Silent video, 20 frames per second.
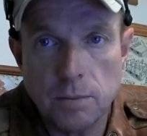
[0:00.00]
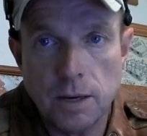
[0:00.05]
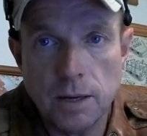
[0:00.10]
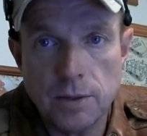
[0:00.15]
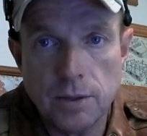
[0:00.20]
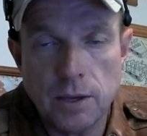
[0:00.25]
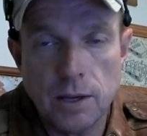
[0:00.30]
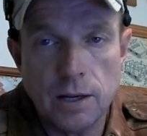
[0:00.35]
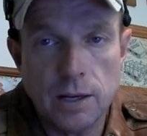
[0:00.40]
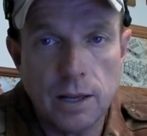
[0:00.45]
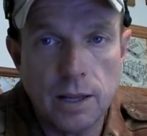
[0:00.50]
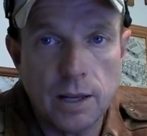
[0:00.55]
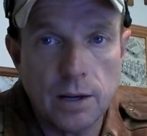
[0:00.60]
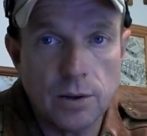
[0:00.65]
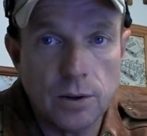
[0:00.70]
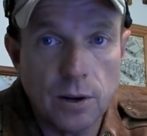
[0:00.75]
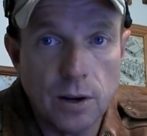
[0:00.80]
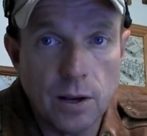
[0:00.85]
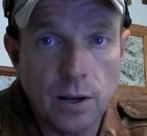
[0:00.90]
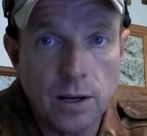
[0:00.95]
about that
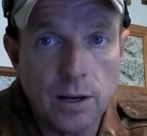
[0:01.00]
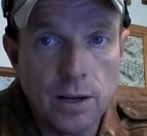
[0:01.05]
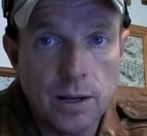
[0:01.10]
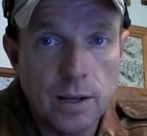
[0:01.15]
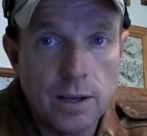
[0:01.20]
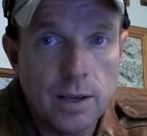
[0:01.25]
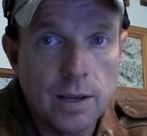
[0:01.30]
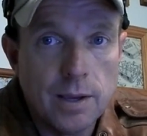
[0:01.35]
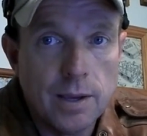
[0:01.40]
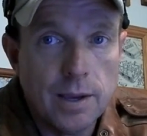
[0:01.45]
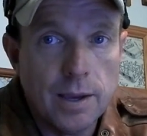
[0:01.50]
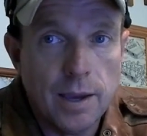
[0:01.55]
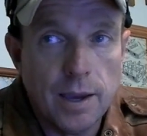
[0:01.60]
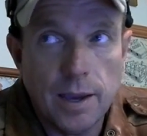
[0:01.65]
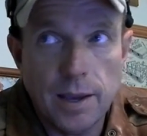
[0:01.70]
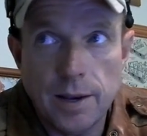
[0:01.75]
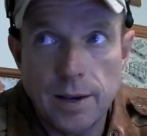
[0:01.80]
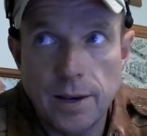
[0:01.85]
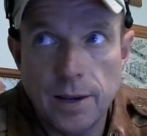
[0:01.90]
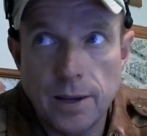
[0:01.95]
later on.
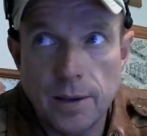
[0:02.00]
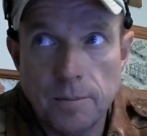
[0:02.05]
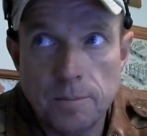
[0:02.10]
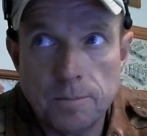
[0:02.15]
And